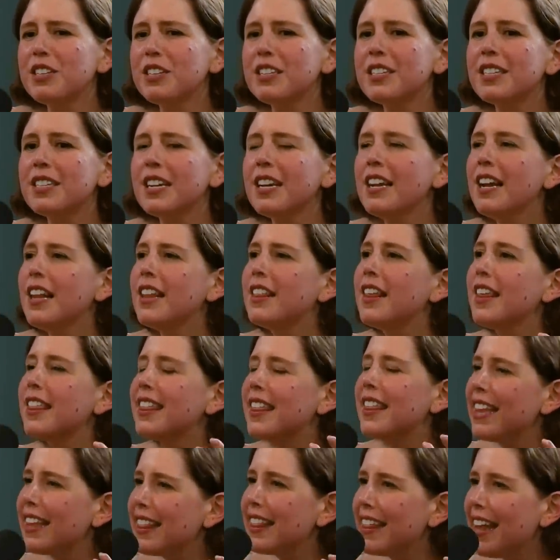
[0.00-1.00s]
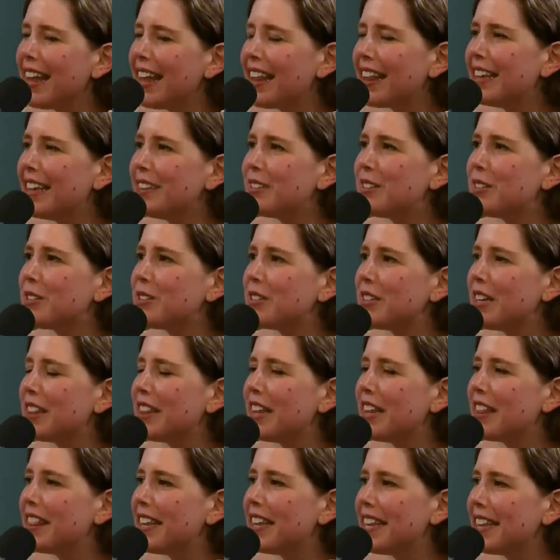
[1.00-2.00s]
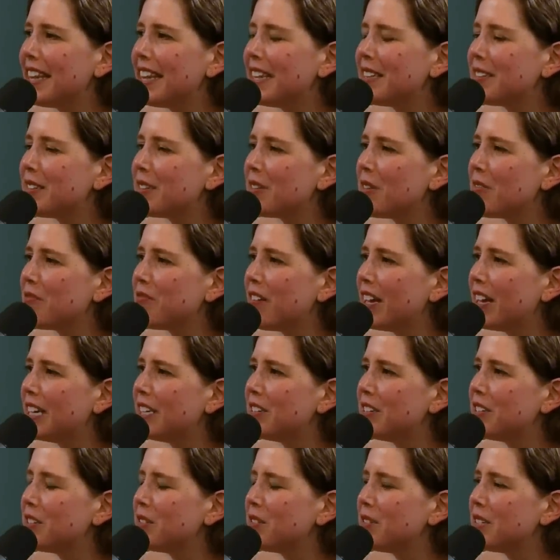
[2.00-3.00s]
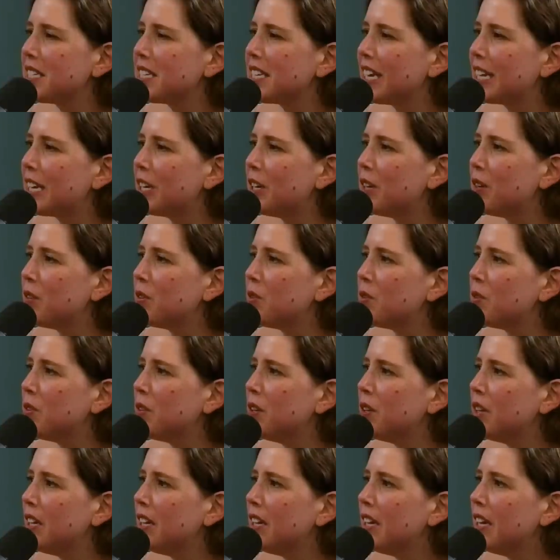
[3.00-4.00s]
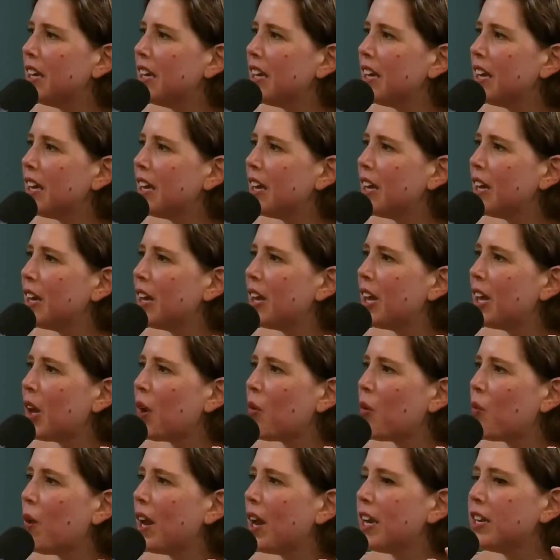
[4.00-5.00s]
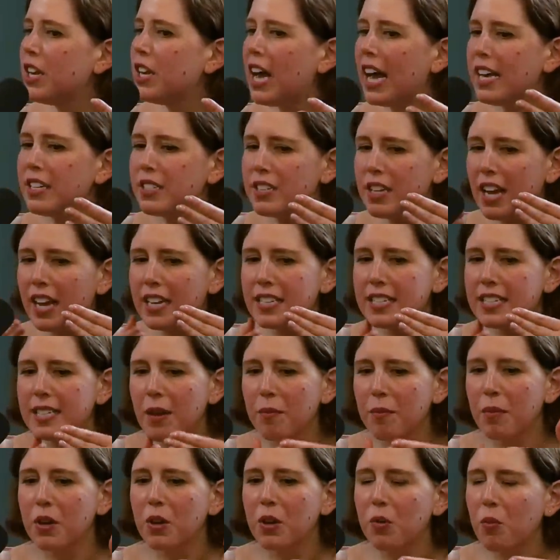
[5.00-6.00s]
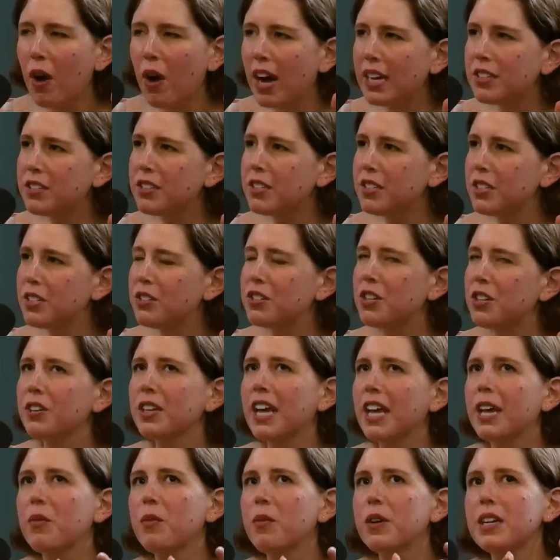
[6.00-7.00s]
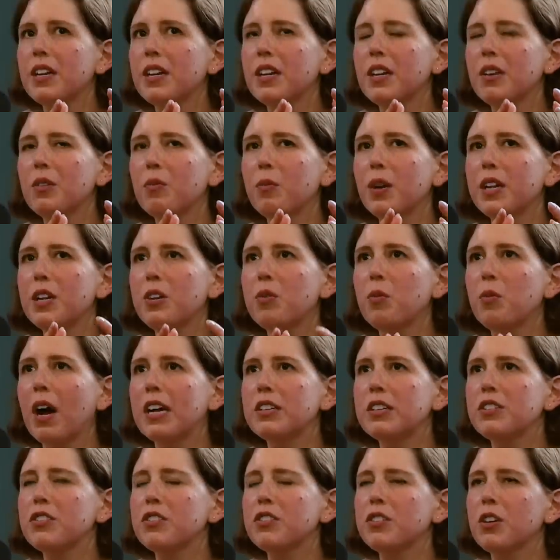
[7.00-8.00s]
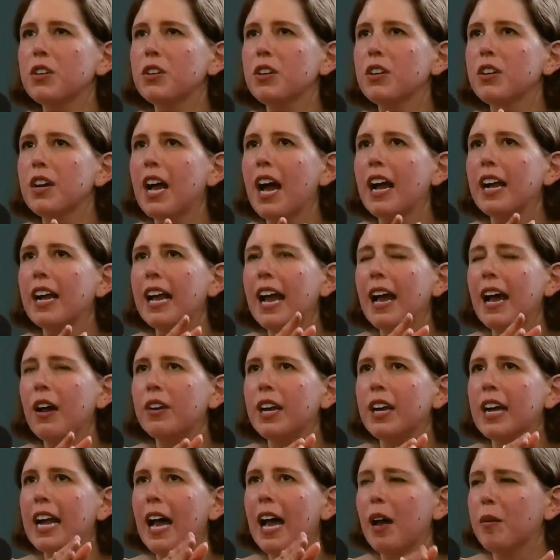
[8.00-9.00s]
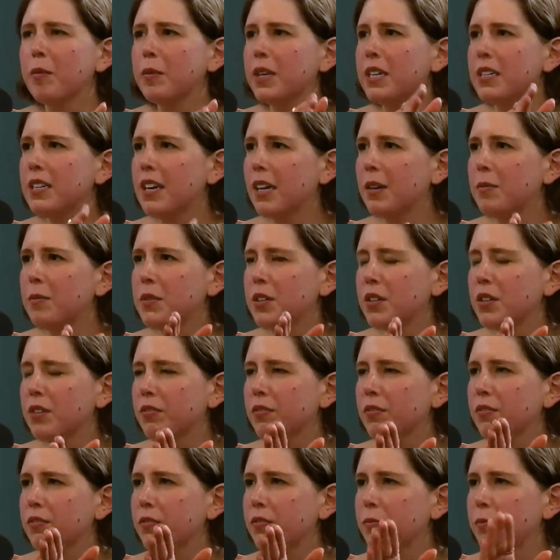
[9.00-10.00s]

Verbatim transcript: just the thing that it's the thing that's so funny too is like you when as as someone who watches the show like when when you watch the show you're not counting how many times your